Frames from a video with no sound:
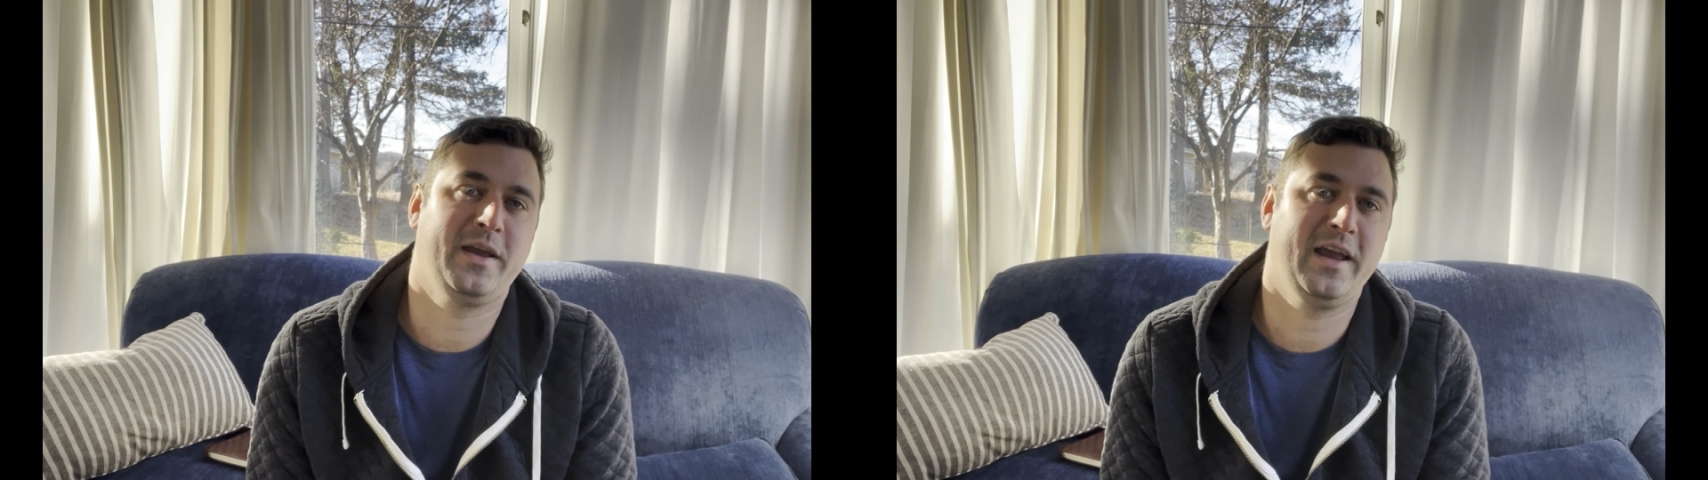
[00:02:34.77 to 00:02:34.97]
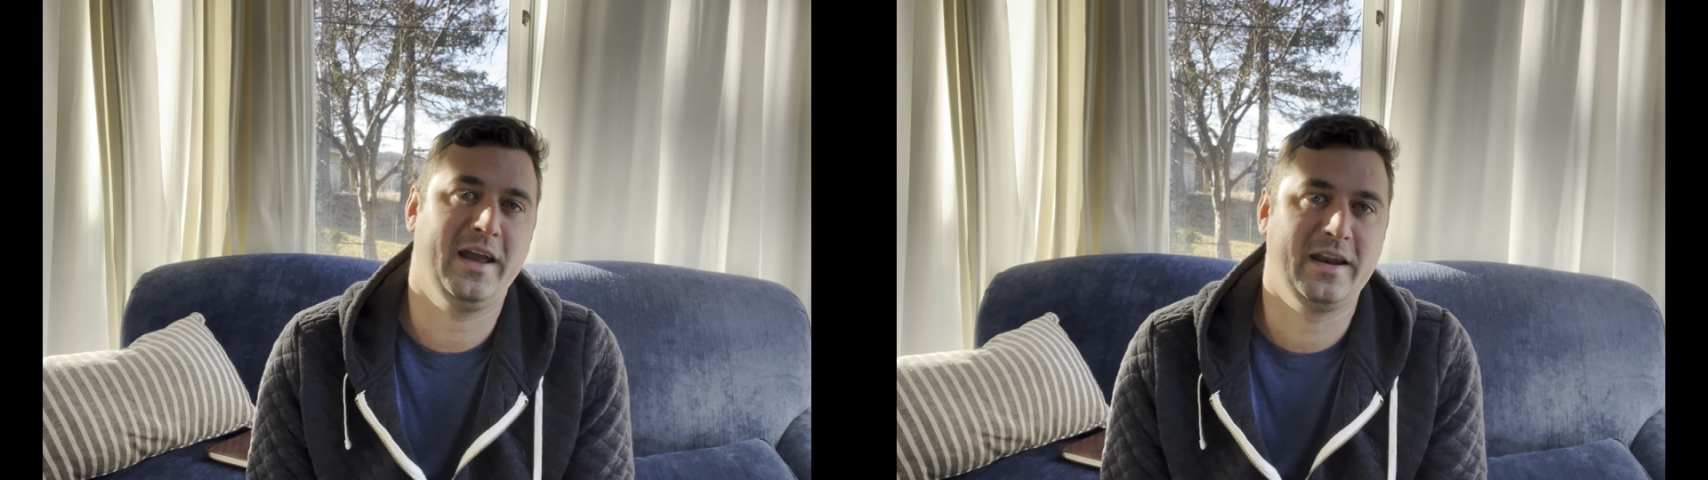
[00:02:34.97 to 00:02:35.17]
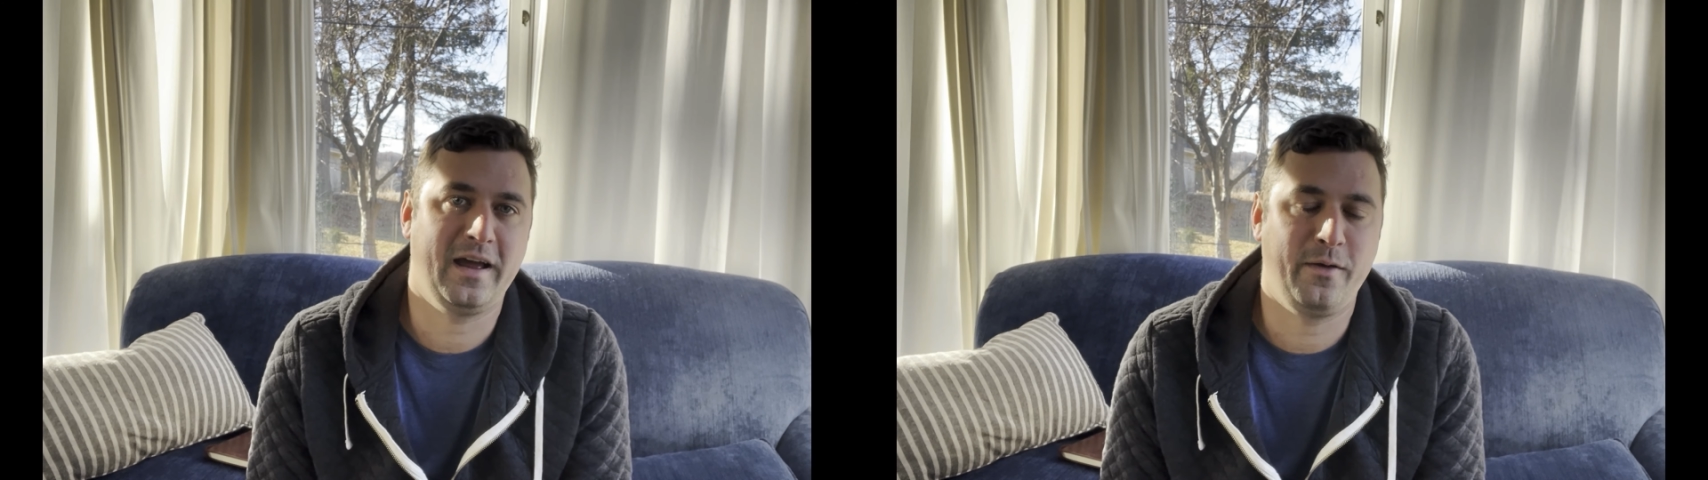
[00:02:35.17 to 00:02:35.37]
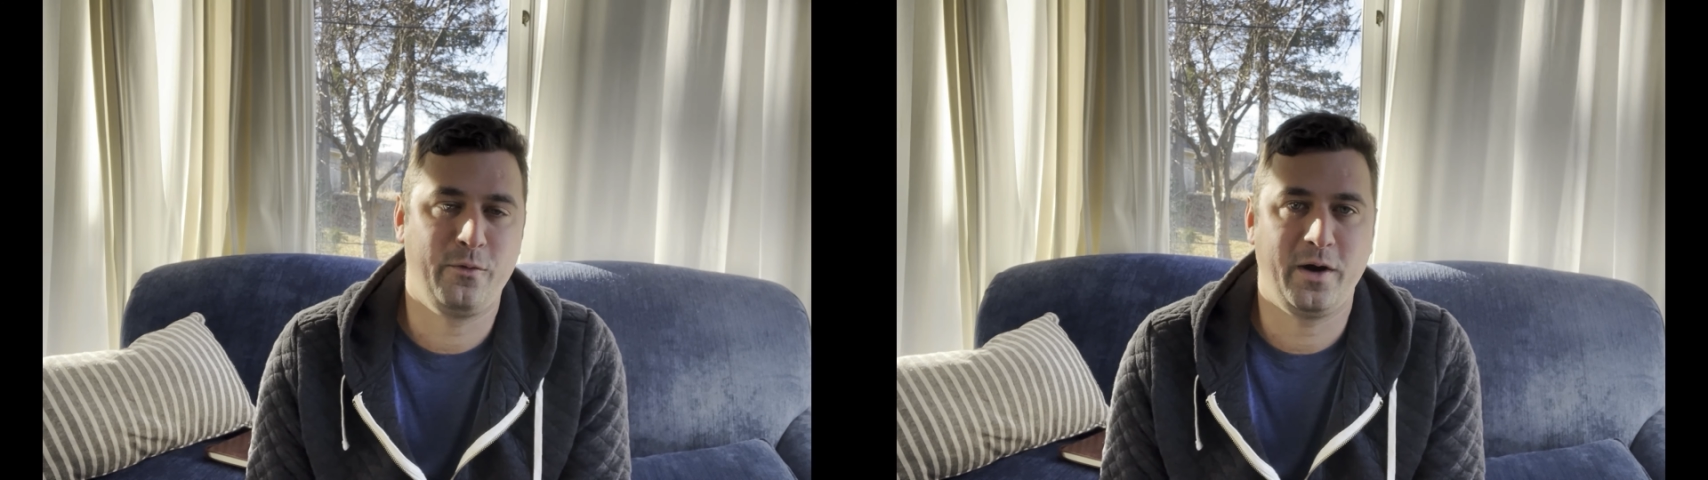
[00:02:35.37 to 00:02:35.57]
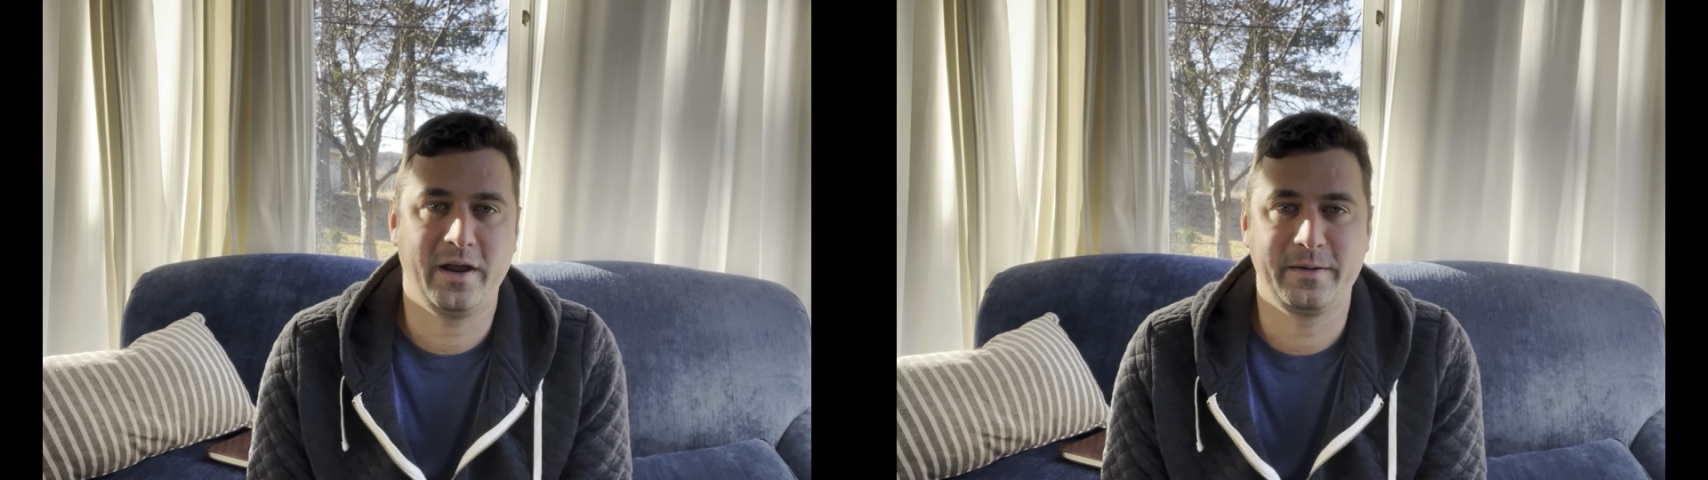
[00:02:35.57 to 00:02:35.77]
And I
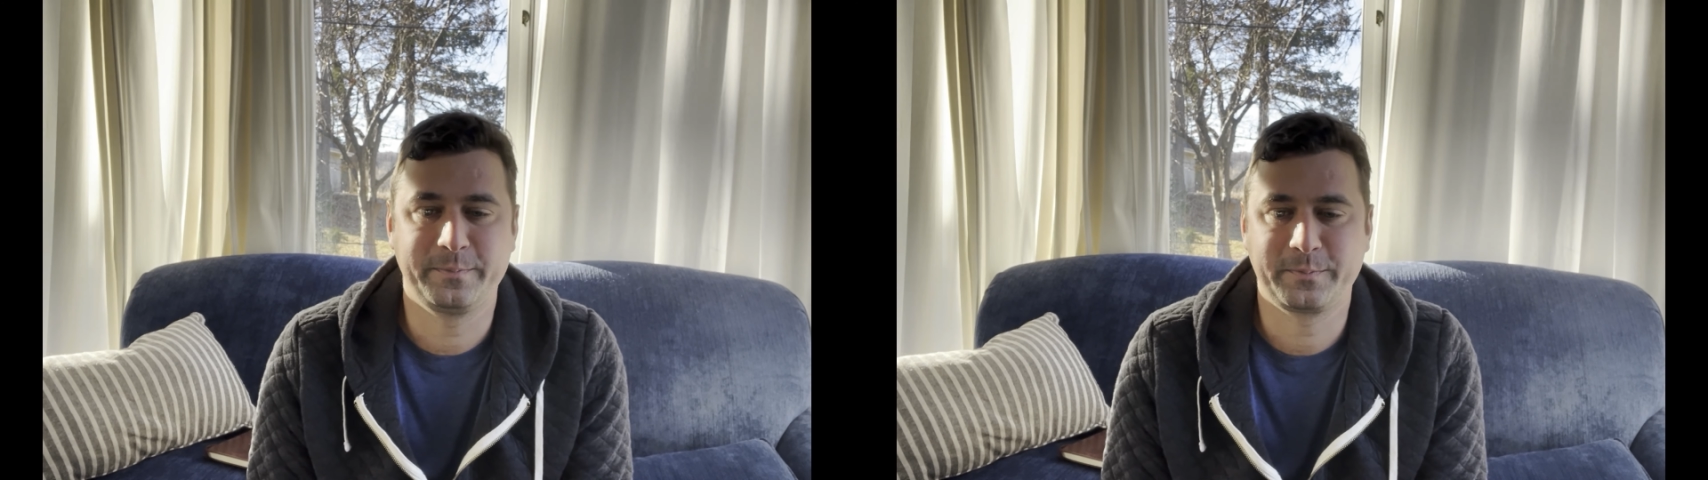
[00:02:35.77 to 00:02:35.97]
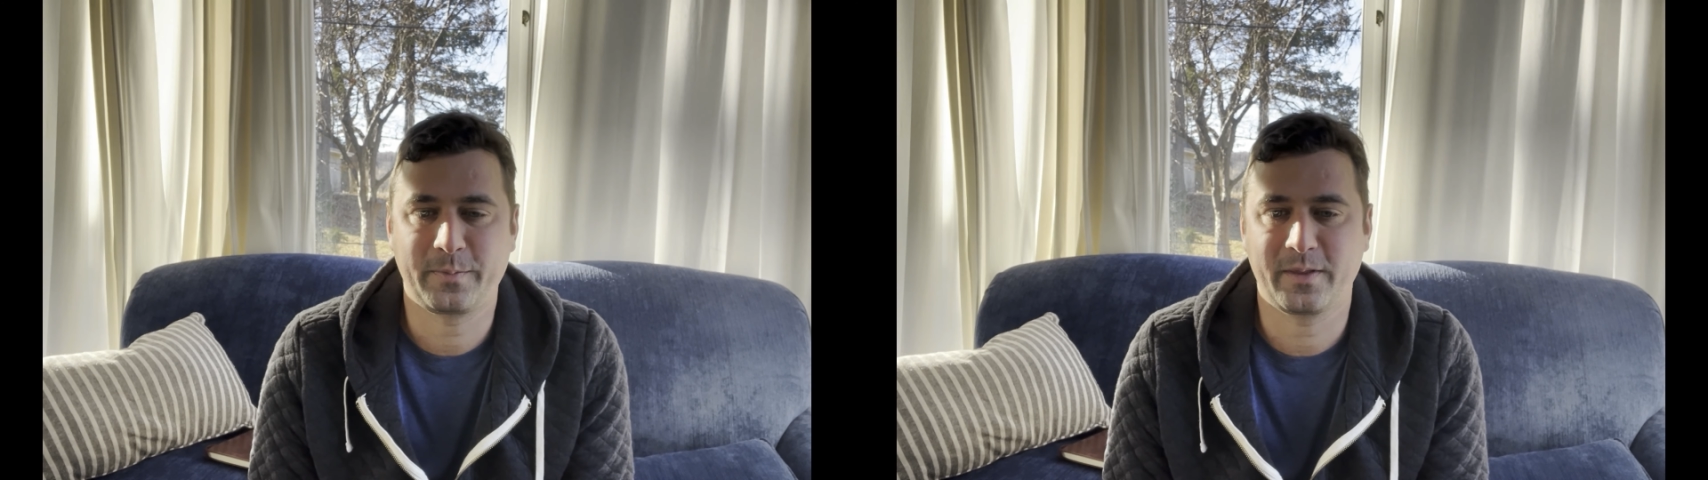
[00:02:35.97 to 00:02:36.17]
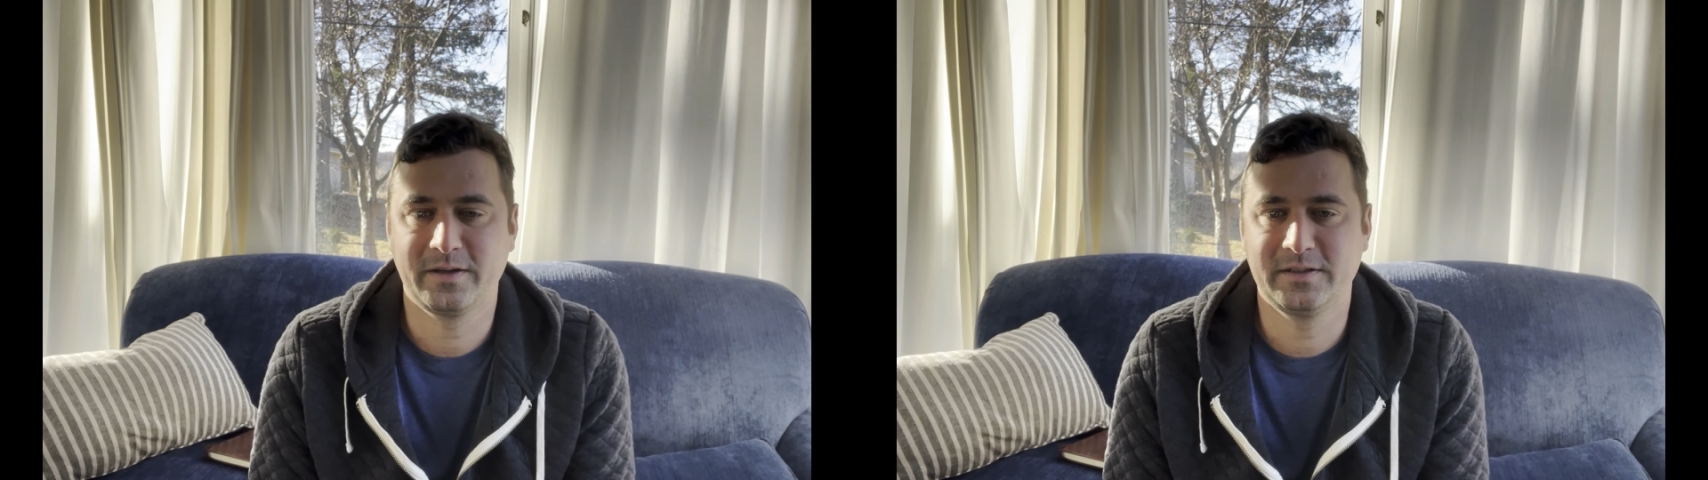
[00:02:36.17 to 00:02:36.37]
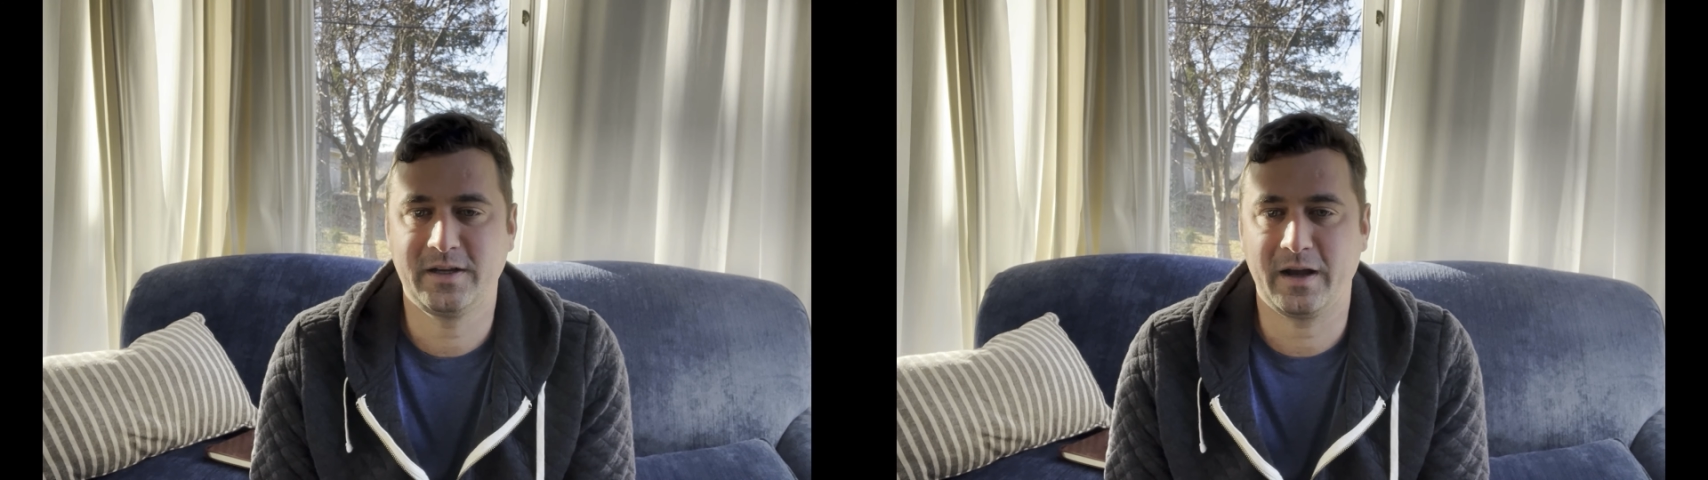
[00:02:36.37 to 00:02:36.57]
want to talk